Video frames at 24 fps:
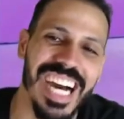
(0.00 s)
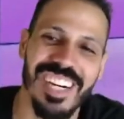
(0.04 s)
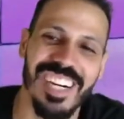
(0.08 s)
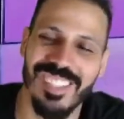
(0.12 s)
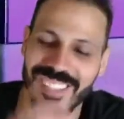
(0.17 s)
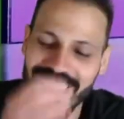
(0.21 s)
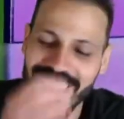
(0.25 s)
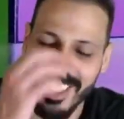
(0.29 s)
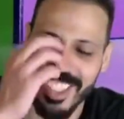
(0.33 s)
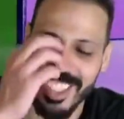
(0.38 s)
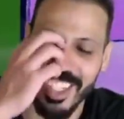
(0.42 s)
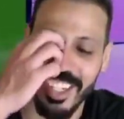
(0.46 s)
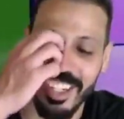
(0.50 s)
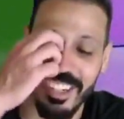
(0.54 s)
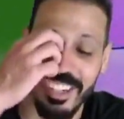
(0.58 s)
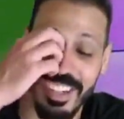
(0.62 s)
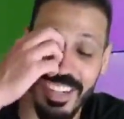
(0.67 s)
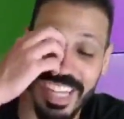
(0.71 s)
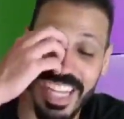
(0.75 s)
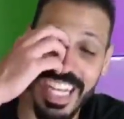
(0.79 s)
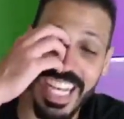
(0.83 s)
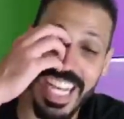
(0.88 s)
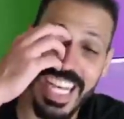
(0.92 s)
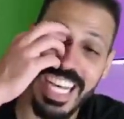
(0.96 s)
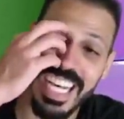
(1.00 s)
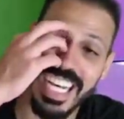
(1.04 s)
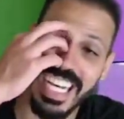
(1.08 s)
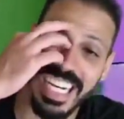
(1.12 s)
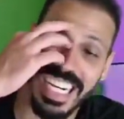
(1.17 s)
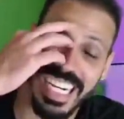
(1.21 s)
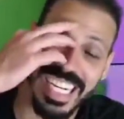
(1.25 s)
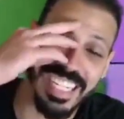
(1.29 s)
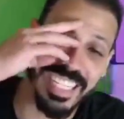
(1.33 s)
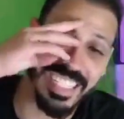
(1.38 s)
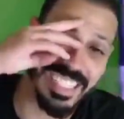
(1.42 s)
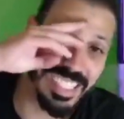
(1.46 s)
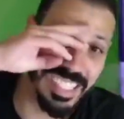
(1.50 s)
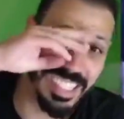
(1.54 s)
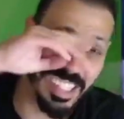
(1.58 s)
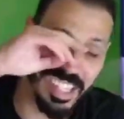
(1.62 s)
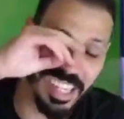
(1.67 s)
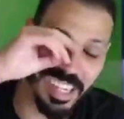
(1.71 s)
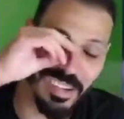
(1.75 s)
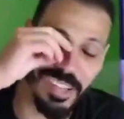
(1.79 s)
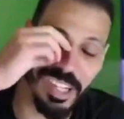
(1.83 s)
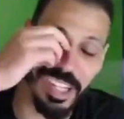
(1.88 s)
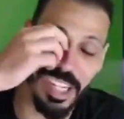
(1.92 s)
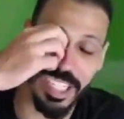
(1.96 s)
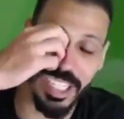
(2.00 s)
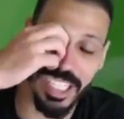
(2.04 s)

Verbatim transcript: don't know. I don't know. Here we are.